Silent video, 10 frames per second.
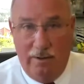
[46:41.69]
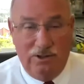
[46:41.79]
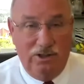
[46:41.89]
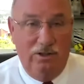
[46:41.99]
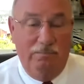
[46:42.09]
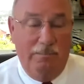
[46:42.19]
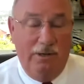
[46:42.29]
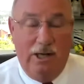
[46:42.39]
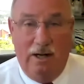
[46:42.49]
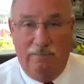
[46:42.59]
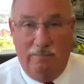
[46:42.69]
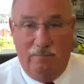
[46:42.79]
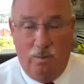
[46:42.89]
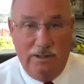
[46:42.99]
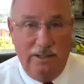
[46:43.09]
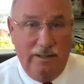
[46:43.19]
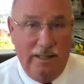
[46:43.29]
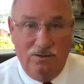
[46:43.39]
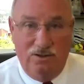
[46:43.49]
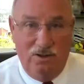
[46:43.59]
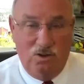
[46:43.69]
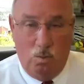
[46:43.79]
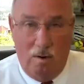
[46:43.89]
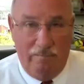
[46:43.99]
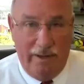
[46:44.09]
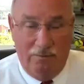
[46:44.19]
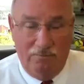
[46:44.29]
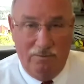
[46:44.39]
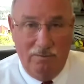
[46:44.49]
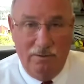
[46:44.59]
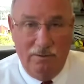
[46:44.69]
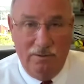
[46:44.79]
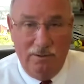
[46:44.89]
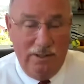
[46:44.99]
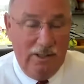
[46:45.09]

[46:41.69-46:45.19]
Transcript: It should have maybe gone from 14,000 to 12,000.